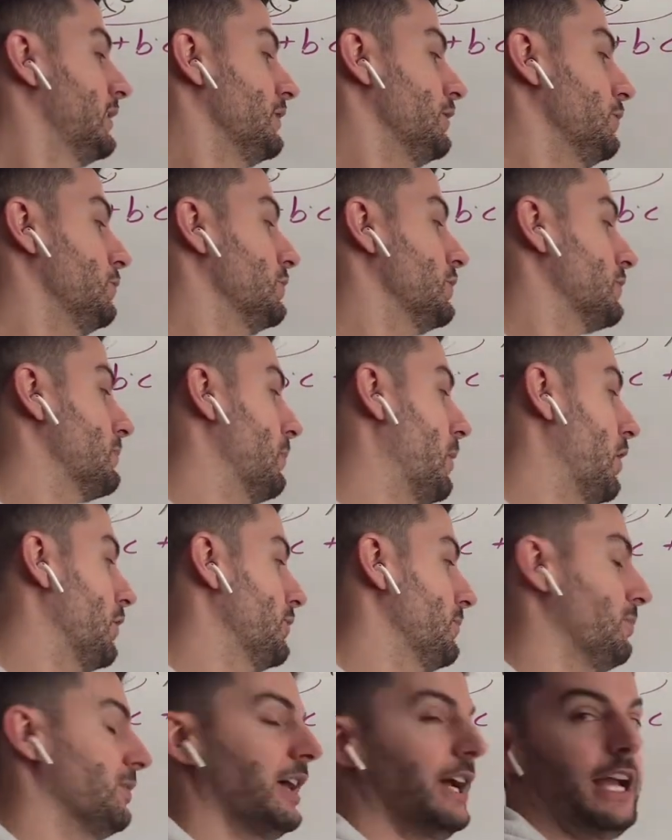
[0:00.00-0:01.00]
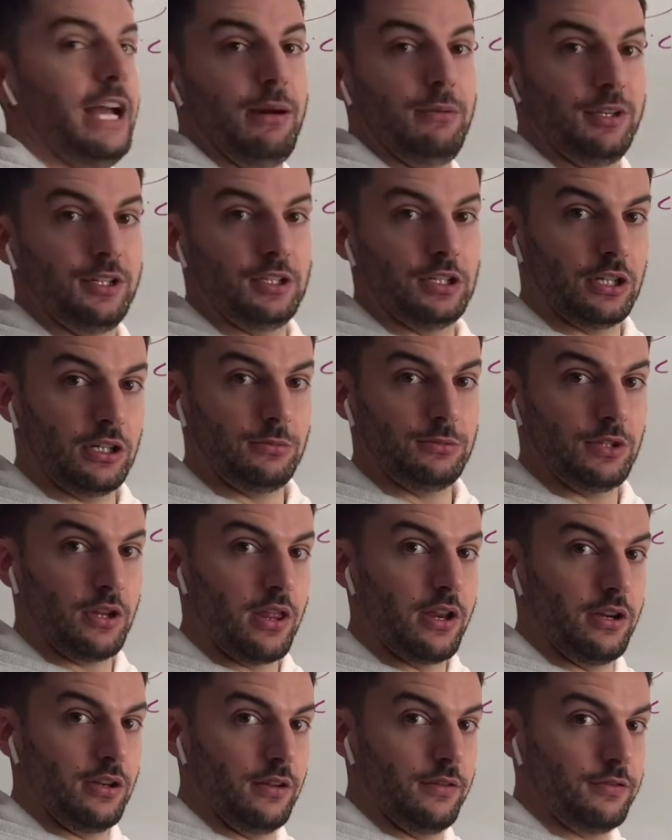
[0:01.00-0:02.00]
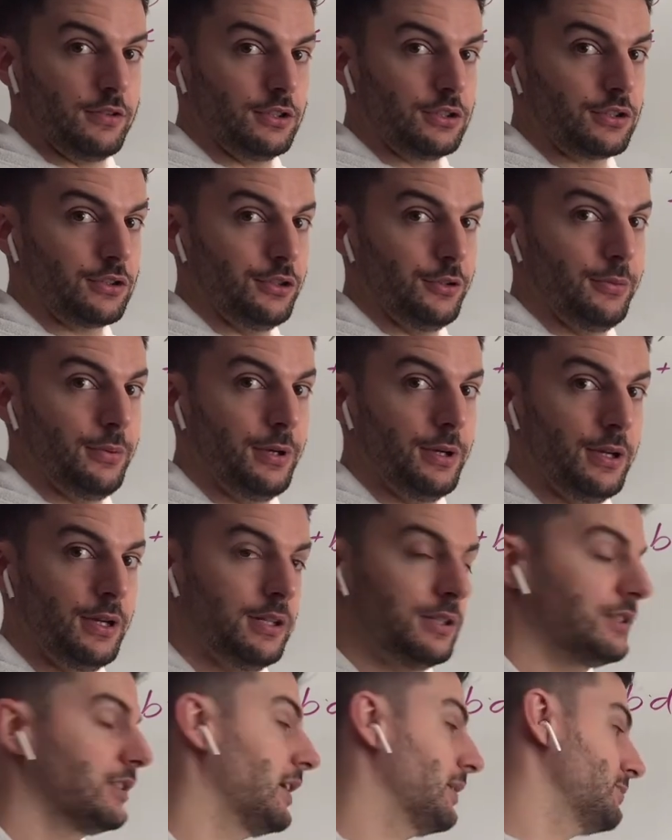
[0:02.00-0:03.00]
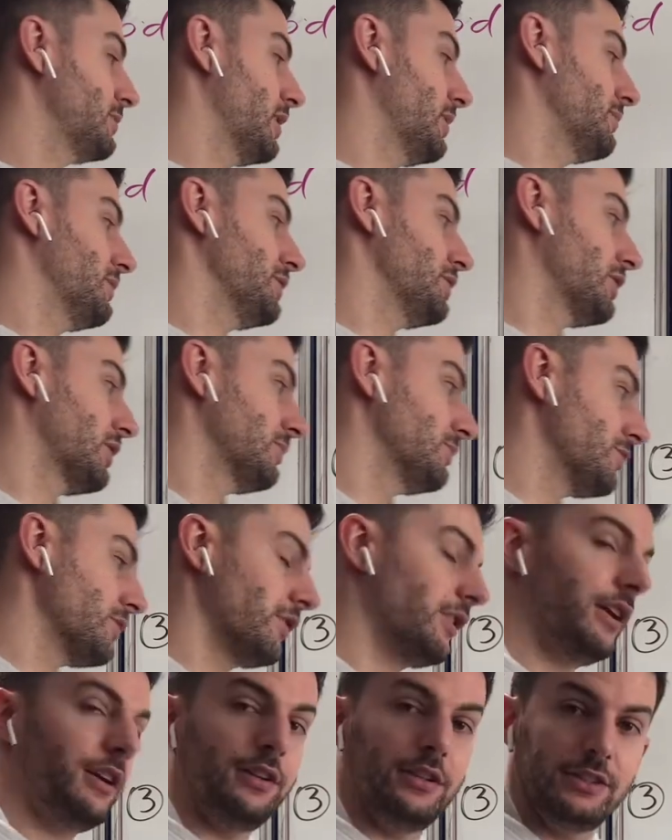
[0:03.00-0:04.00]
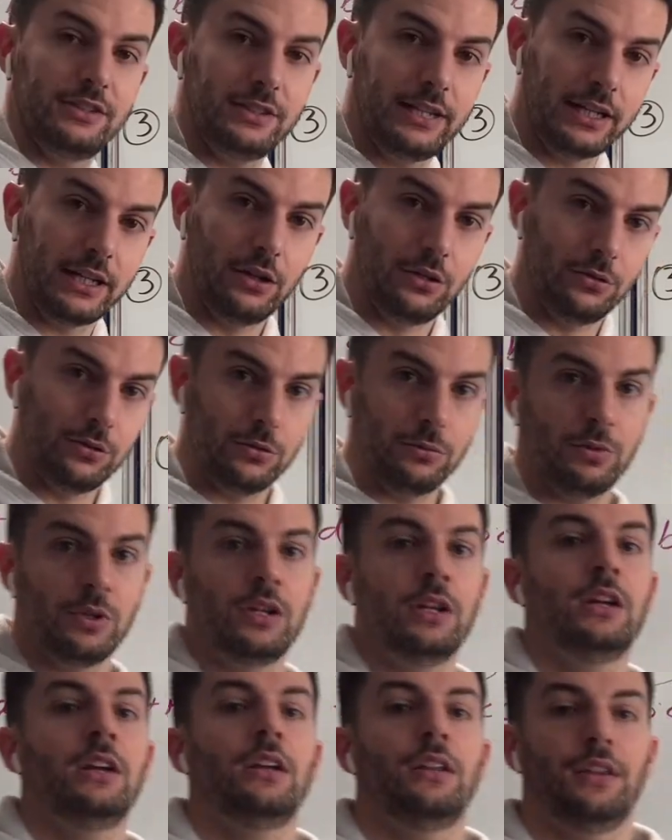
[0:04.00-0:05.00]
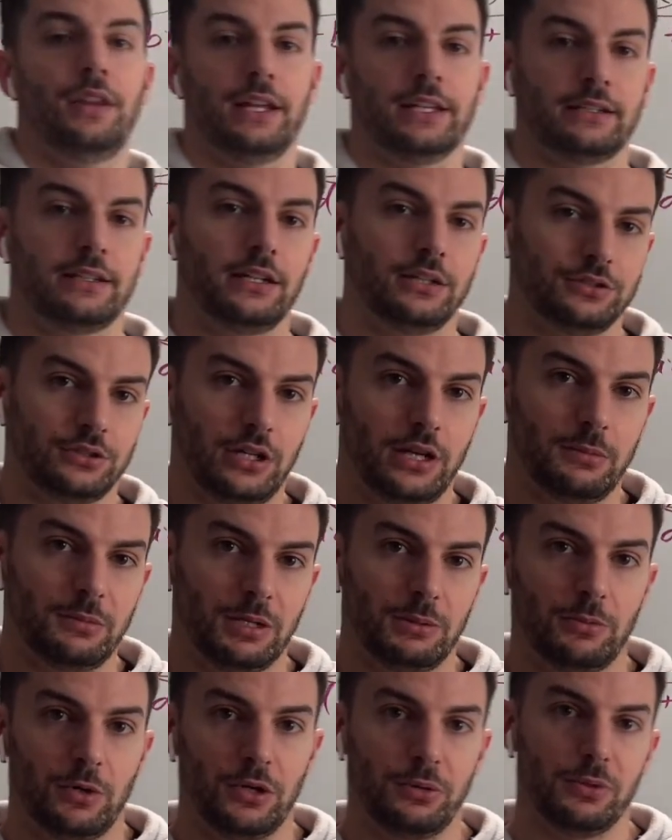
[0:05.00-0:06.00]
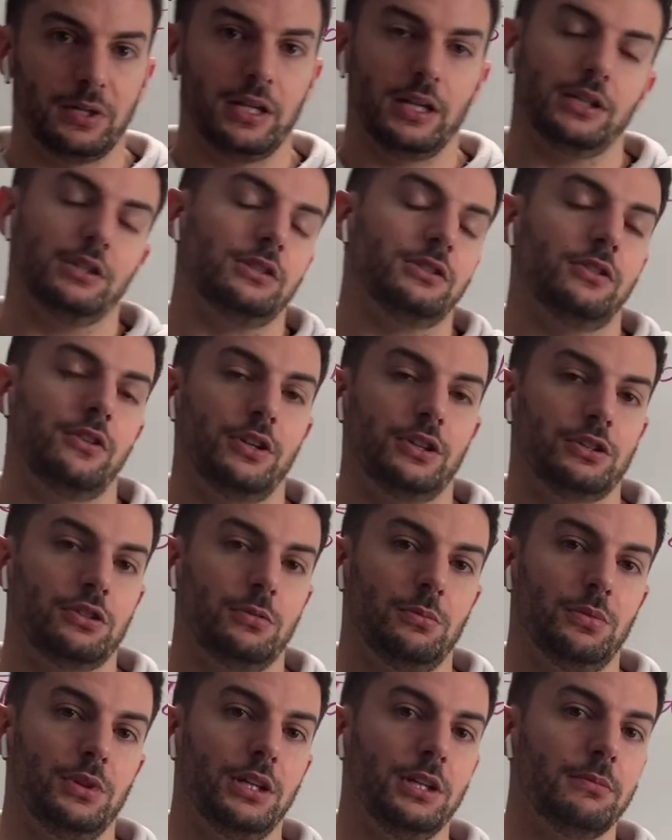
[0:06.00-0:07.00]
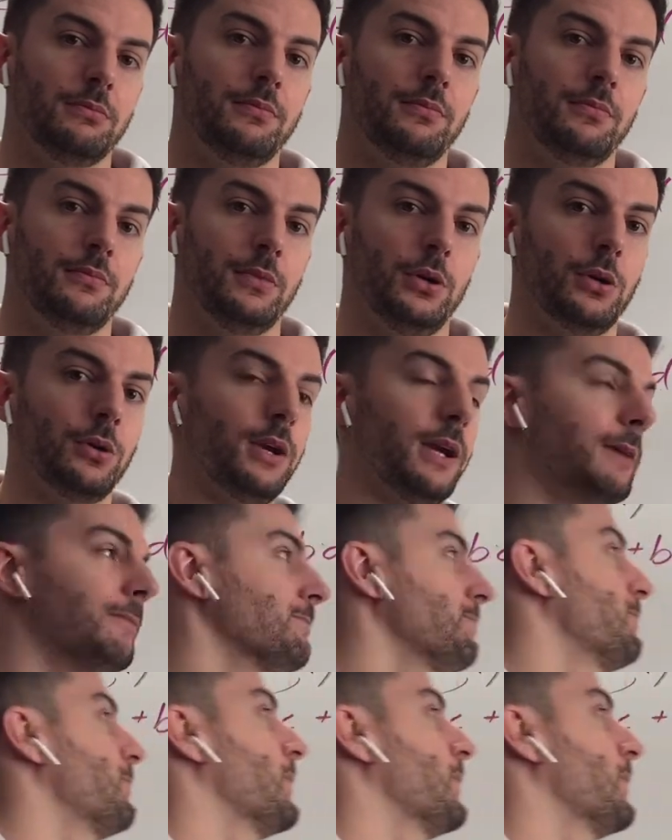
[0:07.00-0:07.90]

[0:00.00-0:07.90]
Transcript: You would just multiply how many terms are there in the first group times how many terms are there in the second group. That tells you how many multiplications there should be, okay?